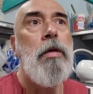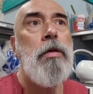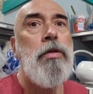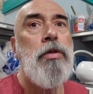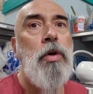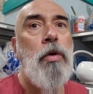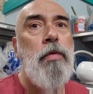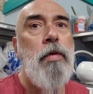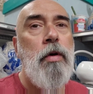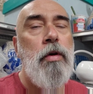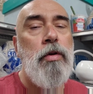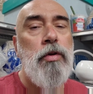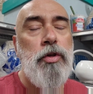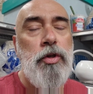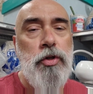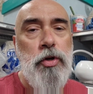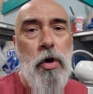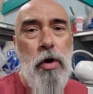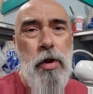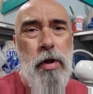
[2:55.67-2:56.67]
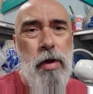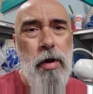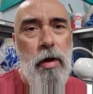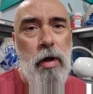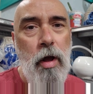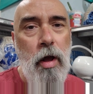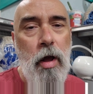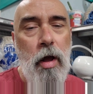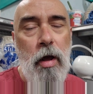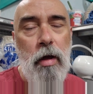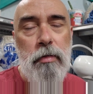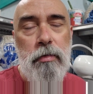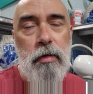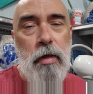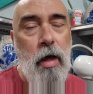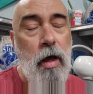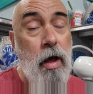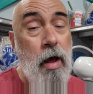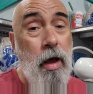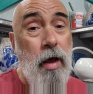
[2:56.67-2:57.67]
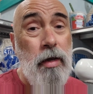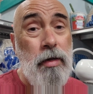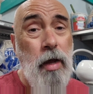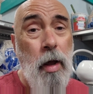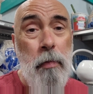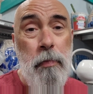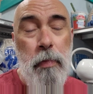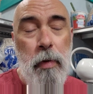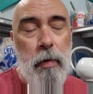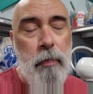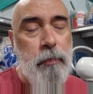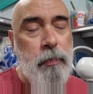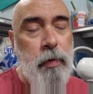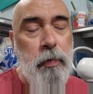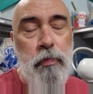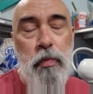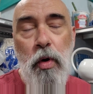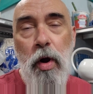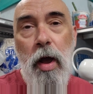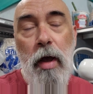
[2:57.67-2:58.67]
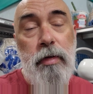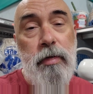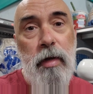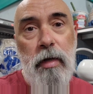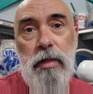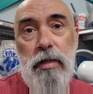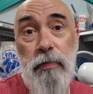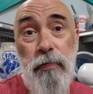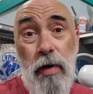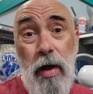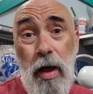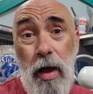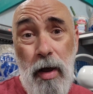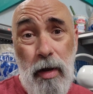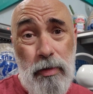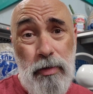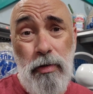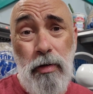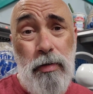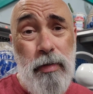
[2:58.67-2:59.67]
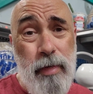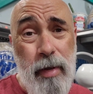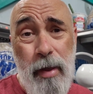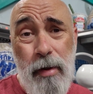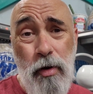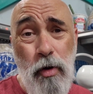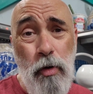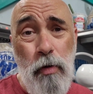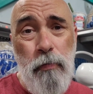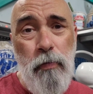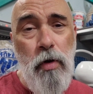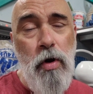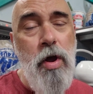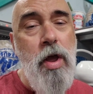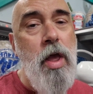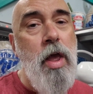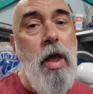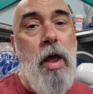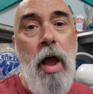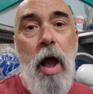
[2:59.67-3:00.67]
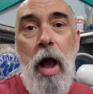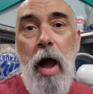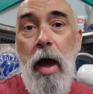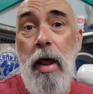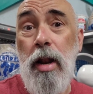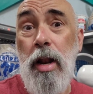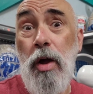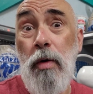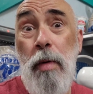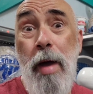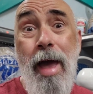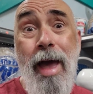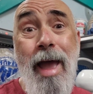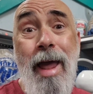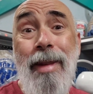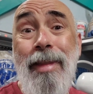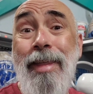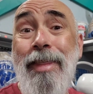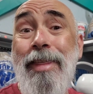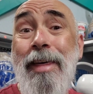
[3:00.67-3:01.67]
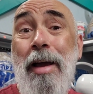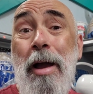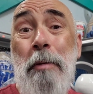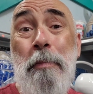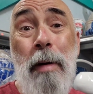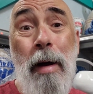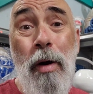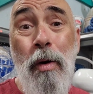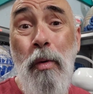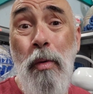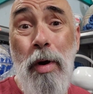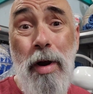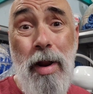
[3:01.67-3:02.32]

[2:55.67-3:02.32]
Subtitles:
So they're starting the process of a hostile takeover. I don't know anything about